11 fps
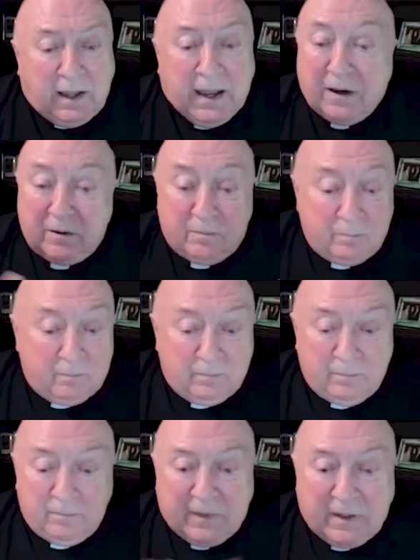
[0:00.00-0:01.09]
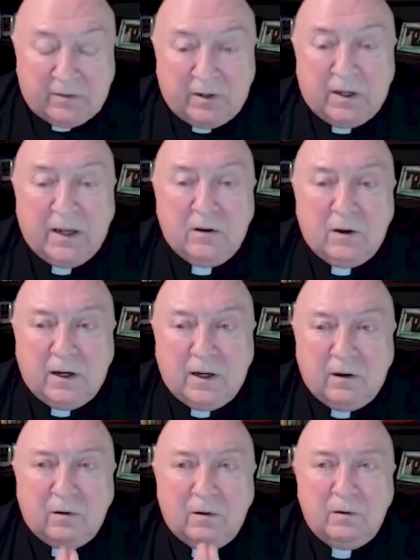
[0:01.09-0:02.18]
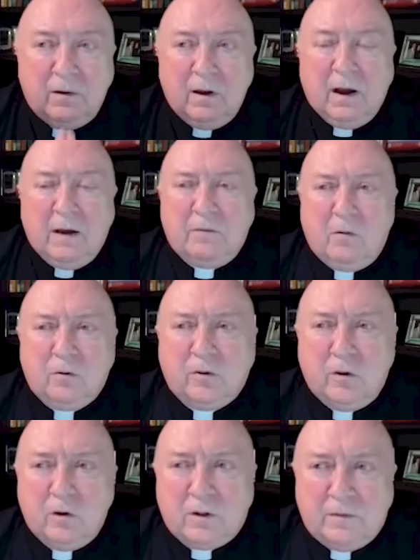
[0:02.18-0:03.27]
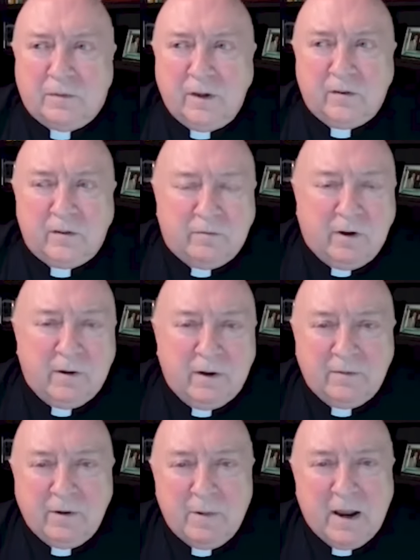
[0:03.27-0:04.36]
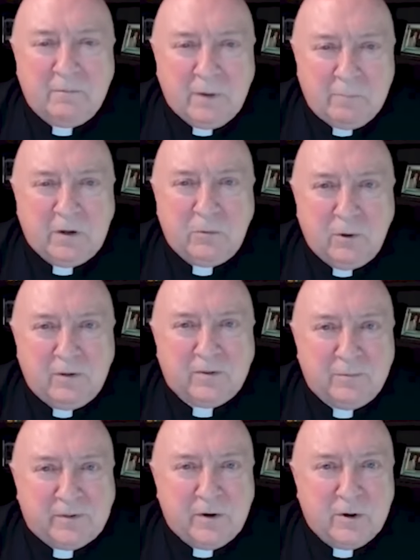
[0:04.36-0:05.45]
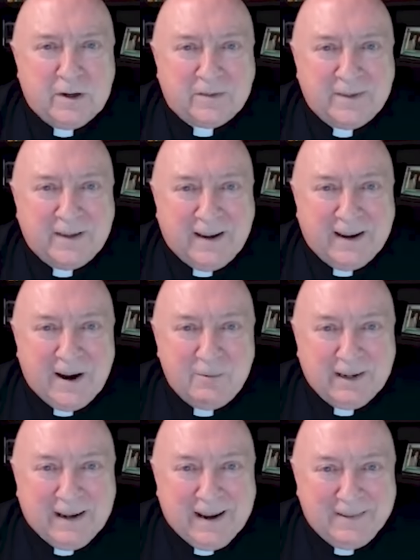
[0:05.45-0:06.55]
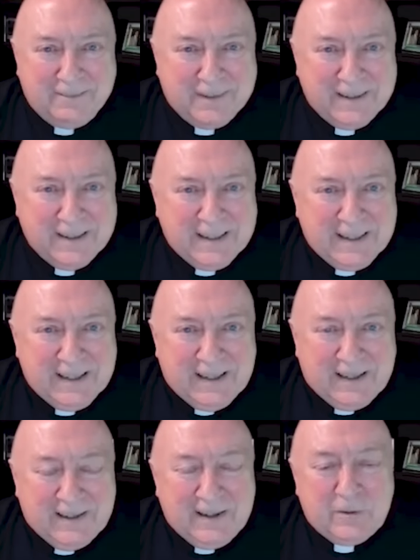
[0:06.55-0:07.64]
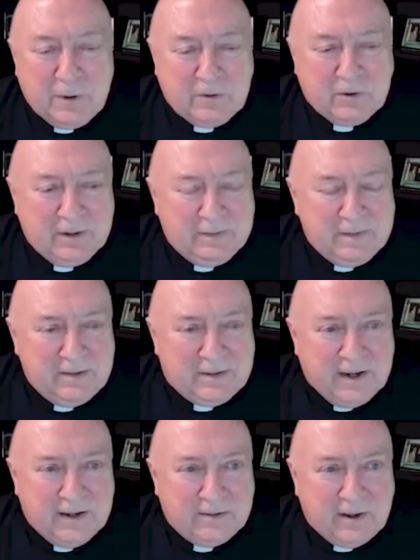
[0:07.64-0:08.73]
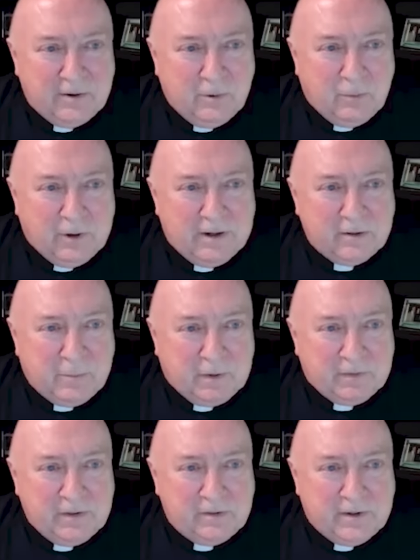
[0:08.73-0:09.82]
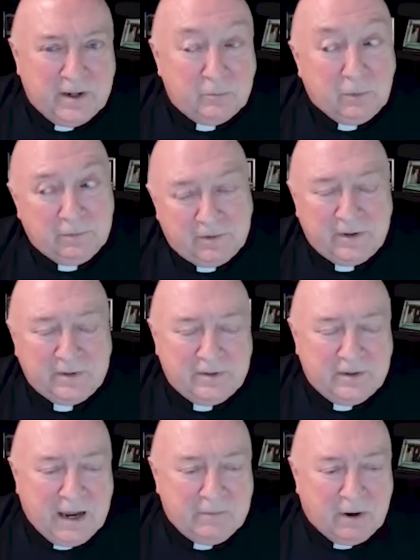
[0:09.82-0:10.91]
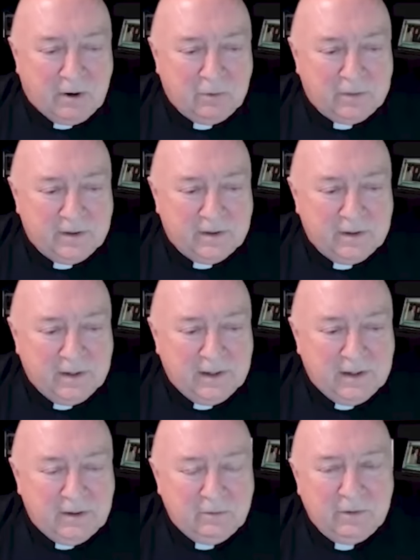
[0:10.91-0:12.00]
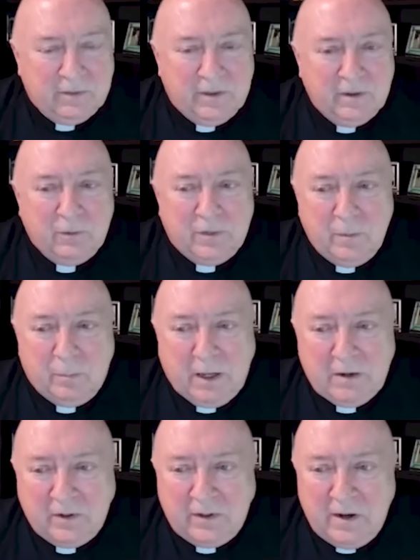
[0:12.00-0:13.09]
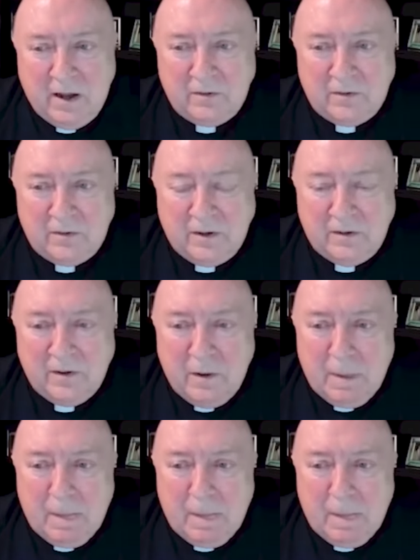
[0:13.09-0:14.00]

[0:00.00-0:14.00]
And that's it. Here. I've also looked at this. If I may, I've been doing some serious thinking. I really have. And especially in these days, I don't know what it is about these days. Well, since he came out with the blessing nonsense.